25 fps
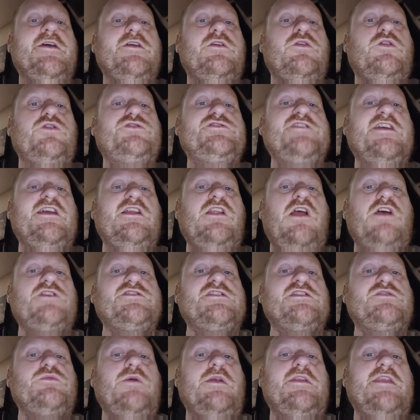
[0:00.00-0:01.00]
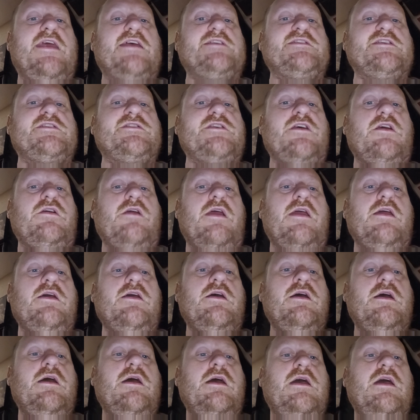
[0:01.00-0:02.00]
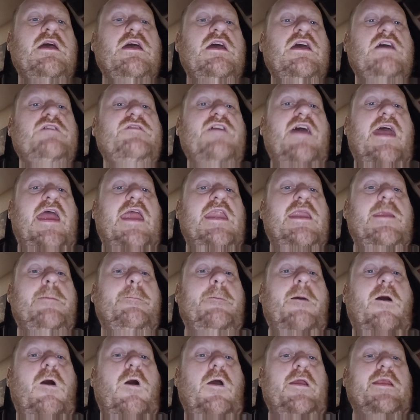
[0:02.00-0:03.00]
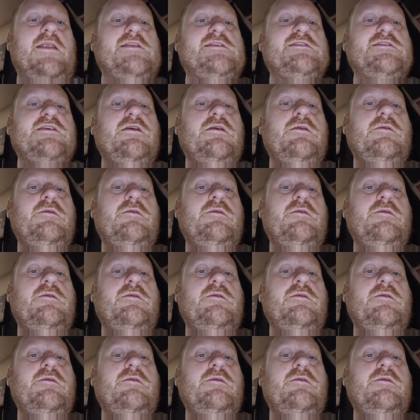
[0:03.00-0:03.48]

cutting losses when necessary. If at any point